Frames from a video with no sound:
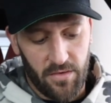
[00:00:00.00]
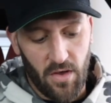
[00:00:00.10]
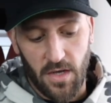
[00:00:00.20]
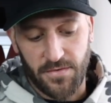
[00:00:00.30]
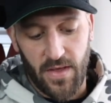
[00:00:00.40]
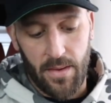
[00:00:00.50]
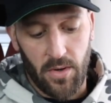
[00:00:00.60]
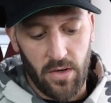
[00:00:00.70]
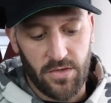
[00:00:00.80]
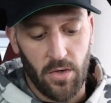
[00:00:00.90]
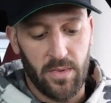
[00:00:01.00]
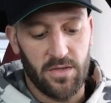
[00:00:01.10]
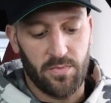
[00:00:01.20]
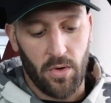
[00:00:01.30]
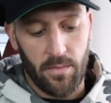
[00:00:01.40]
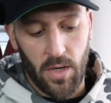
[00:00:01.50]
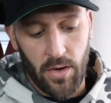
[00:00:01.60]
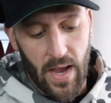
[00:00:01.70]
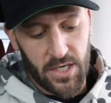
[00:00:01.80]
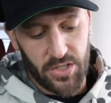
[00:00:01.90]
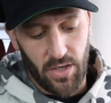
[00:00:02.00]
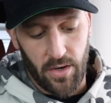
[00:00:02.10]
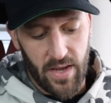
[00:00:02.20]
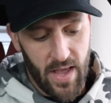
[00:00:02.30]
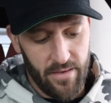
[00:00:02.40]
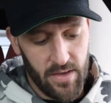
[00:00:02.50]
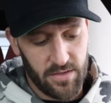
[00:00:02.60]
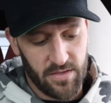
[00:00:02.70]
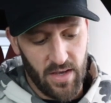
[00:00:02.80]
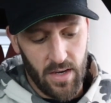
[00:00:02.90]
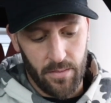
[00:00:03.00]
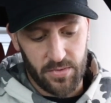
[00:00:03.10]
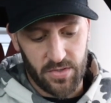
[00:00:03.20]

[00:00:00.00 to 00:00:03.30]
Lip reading: Exhaust flap always open in sport mode. I actually already have that set up.